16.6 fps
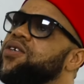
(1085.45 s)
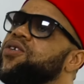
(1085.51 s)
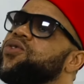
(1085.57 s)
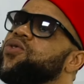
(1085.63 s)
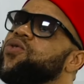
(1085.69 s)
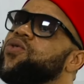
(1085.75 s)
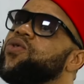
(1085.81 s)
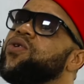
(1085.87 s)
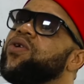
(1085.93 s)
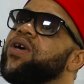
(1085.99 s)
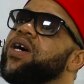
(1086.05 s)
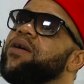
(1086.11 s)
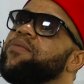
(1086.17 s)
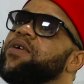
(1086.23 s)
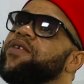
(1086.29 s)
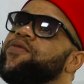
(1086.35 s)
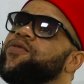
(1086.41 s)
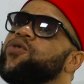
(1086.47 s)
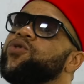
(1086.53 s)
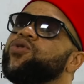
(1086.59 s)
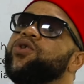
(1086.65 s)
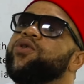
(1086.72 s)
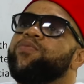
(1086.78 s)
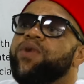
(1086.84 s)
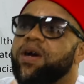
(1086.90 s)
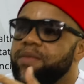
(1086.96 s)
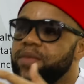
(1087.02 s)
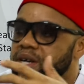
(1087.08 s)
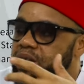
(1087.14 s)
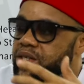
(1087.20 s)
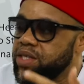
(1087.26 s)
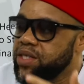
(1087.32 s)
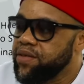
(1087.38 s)
So if you go to a primary
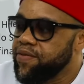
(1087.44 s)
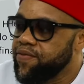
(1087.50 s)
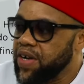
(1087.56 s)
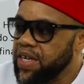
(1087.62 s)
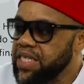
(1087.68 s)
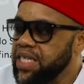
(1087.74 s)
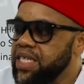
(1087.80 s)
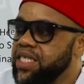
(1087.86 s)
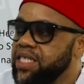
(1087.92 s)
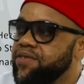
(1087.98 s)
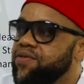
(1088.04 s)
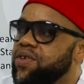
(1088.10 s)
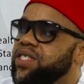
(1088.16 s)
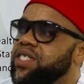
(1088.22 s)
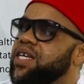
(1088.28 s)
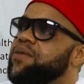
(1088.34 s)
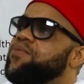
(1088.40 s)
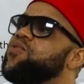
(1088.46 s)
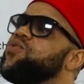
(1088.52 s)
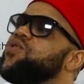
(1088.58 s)
health facility, for example,